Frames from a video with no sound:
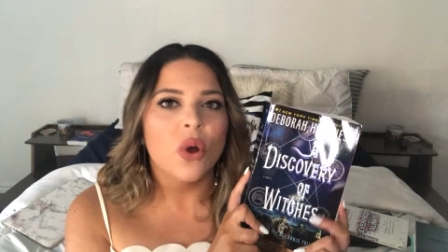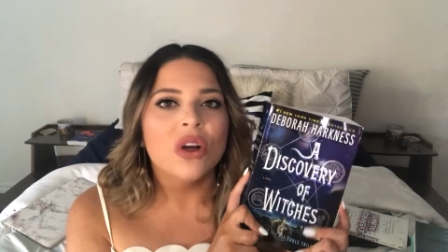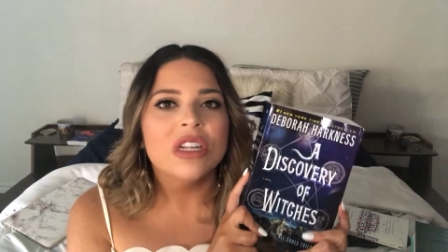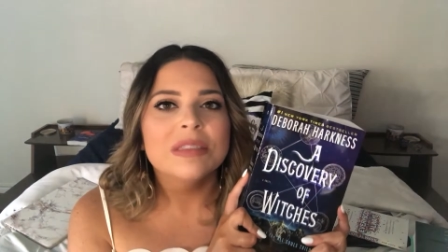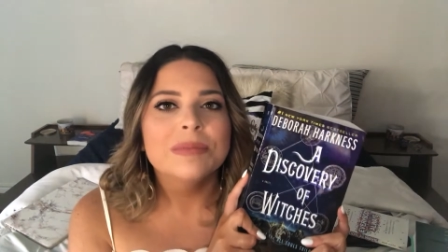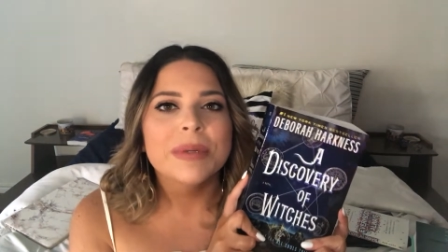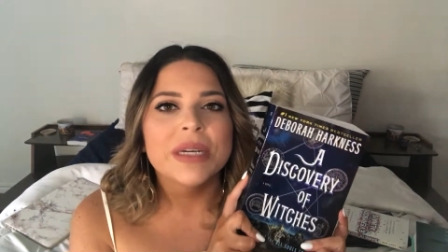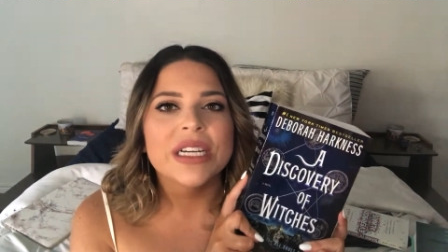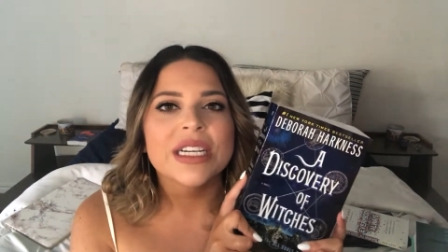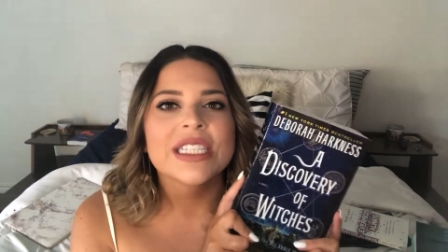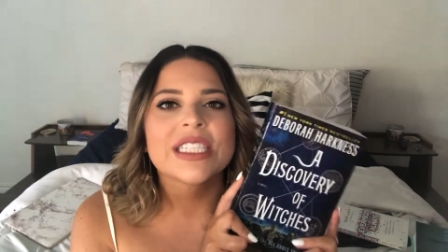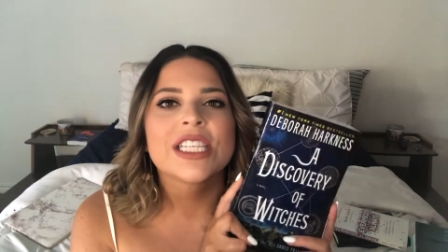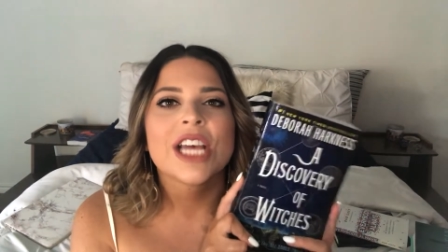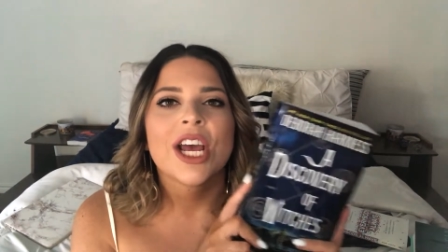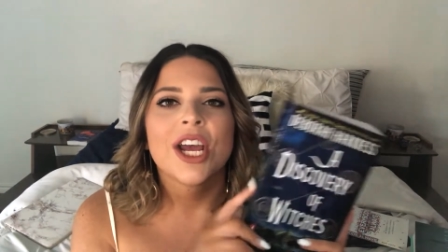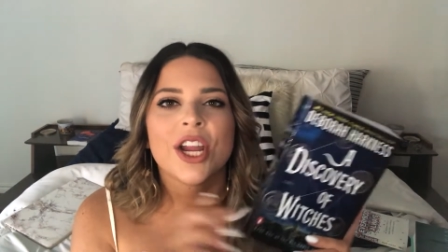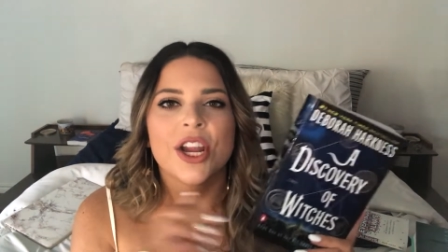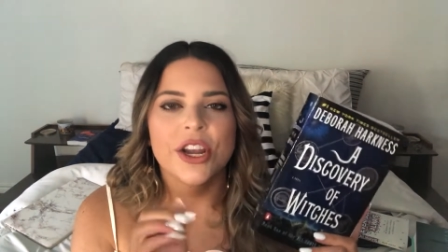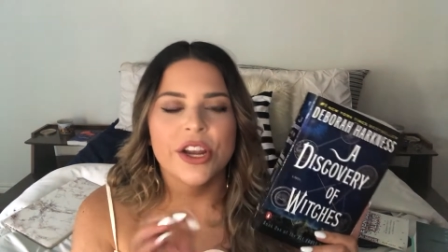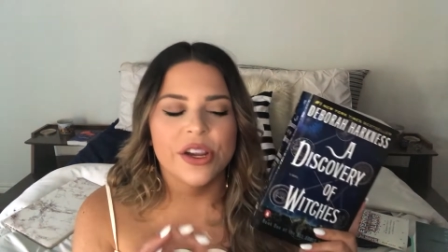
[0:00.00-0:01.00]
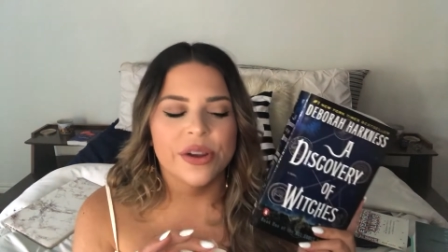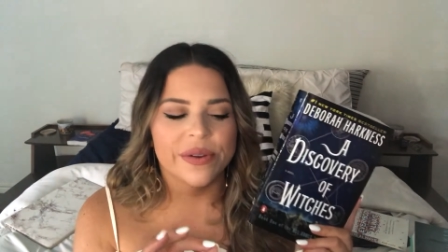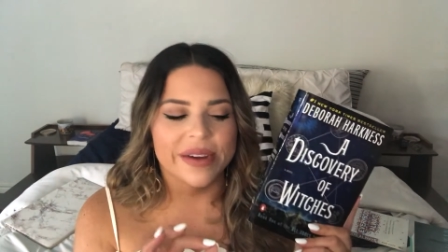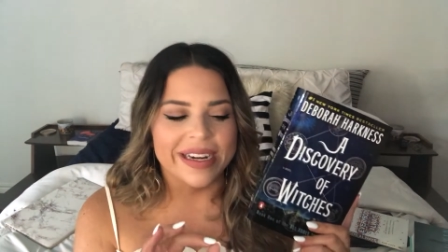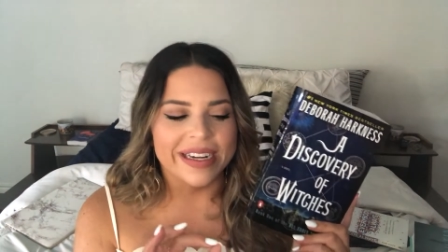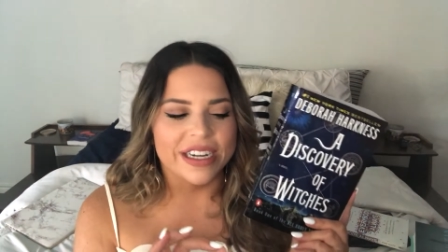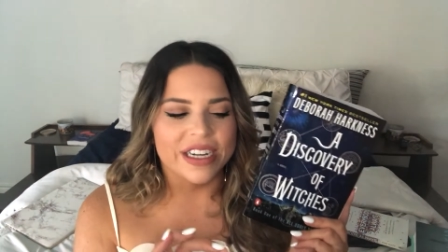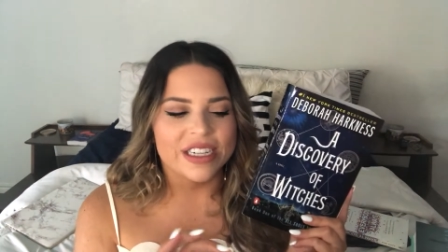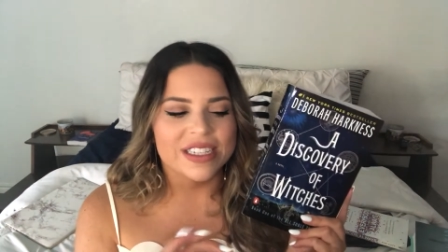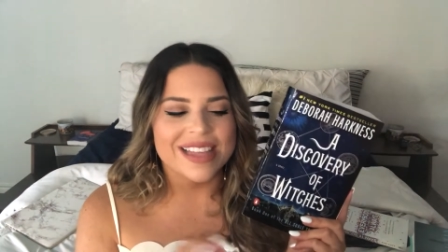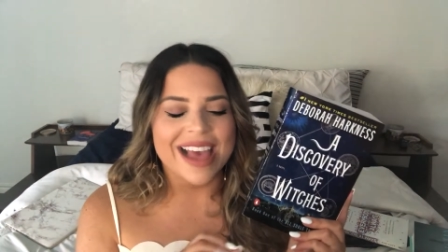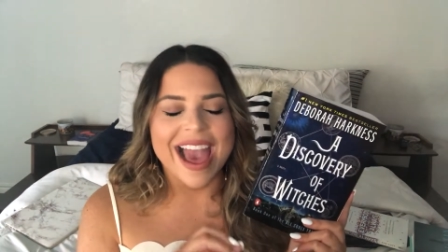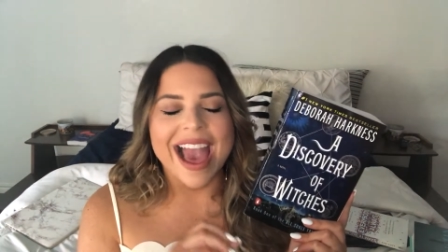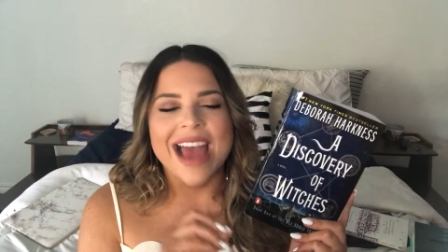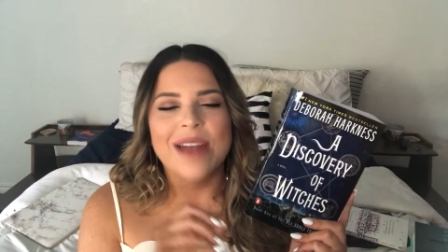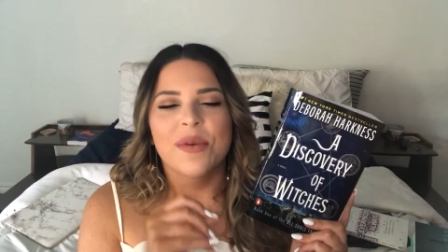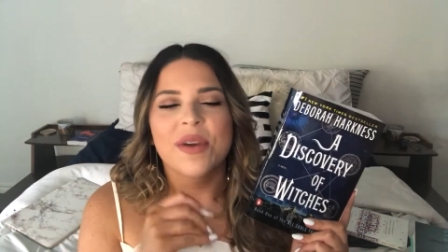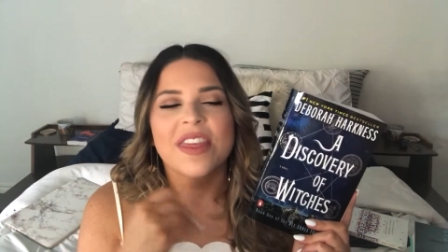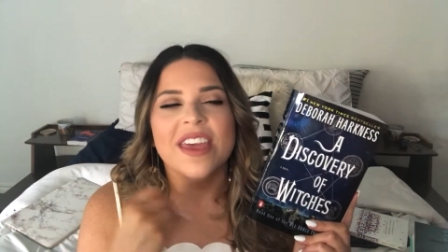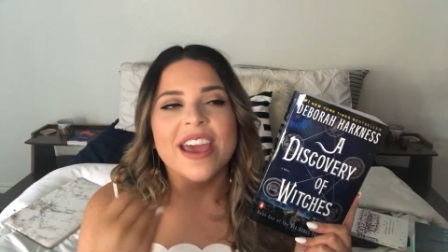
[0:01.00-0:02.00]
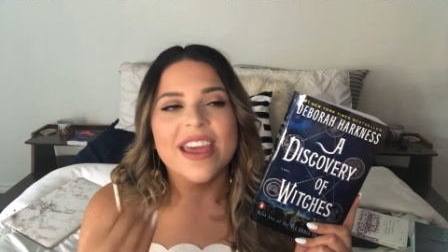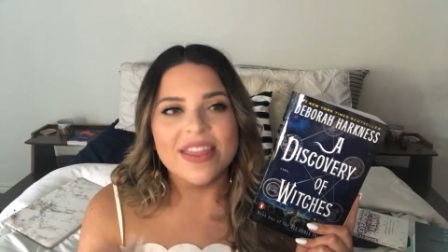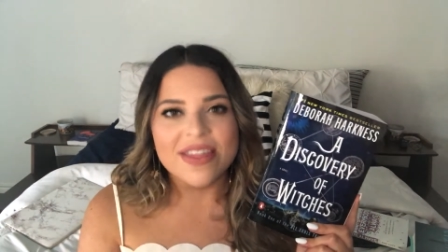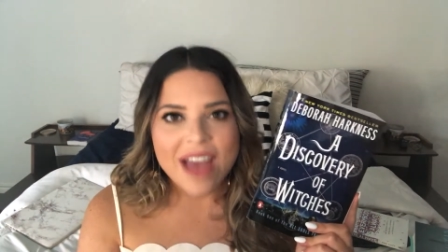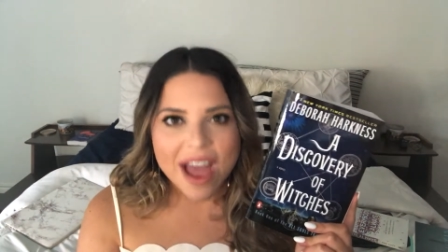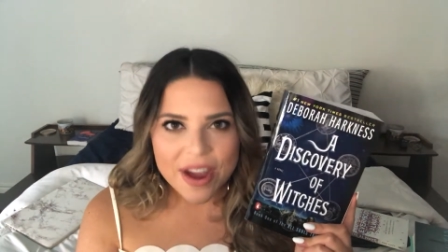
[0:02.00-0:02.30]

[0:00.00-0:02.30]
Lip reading: Old Books, New Readers, and within